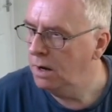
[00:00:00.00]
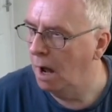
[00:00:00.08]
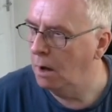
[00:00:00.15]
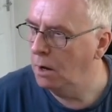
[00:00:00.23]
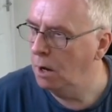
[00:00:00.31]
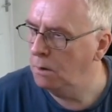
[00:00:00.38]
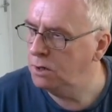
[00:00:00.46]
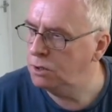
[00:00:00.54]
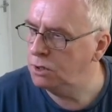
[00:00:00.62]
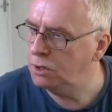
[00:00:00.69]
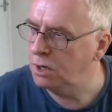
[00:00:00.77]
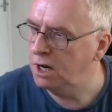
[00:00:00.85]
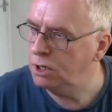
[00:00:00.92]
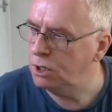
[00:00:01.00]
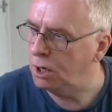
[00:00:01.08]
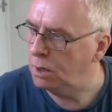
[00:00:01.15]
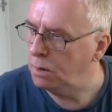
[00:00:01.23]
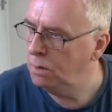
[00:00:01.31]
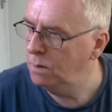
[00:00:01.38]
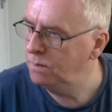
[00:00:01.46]
Now, I know this is an
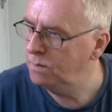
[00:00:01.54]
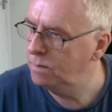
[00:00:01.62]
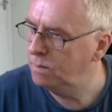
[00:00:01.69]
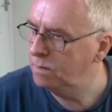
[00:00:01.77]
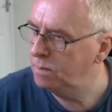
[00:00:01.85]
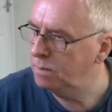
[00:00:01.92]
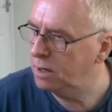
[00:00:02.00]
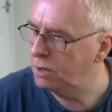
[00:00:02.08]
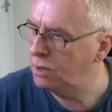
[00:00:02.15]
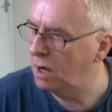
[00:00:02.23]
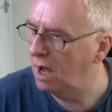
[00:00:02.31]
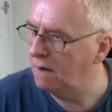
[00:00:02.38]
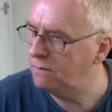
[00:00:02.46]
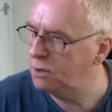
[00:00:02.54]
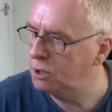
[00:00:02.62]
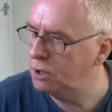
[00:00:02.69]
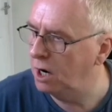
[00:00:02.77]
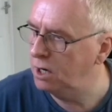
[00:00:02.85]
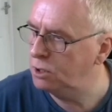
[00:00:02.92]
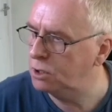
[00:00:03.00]
issue, because I have to
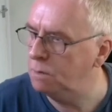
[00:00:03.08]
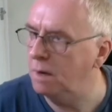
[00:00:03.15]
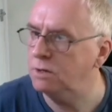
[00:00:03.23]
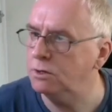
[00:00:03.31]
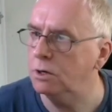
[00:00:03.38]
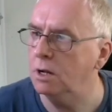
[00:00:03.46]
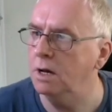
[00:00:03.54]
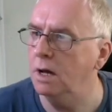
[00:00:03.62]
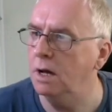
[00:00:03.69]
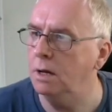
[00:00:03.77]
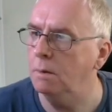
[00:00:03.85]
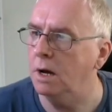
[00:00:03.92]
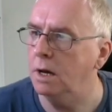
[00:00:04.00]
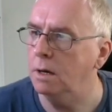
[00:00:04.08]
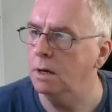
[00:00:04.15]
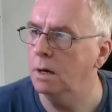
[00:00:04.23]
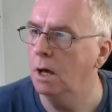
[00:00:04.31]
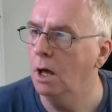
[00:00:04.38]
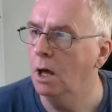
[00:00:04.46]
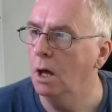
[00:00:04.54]
change dramatically anyway.
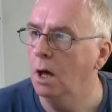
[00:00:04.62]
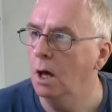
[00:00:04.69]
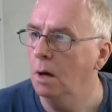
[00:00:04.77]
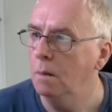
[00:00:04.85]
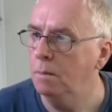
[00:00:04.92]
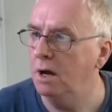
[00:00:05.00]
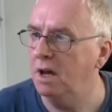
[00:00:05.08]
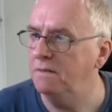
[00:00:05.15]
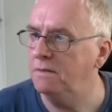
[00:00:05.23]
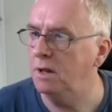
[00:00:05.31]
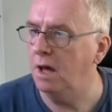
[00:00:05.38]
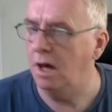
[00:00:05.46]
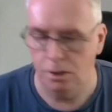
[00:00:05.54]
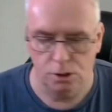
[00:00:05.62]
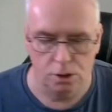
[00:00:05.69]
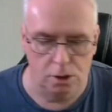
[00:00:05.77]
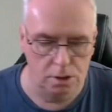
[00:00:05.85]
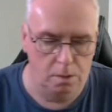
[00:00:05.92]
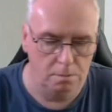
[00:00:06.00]
But even then, it's only